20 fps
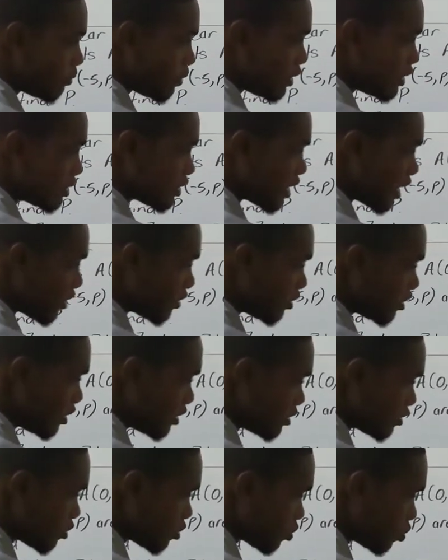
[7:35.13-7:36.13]
means that
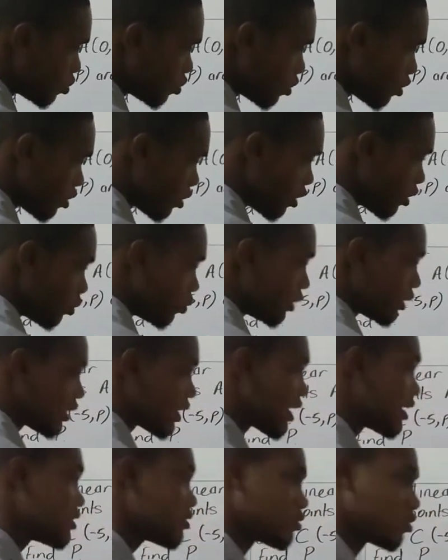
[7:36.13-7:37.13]
these two will
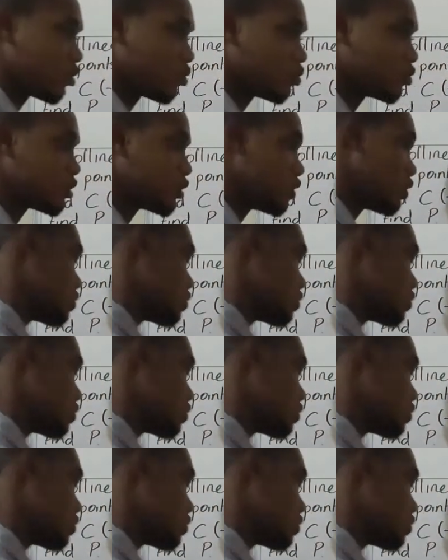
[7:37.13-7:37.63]
cancel out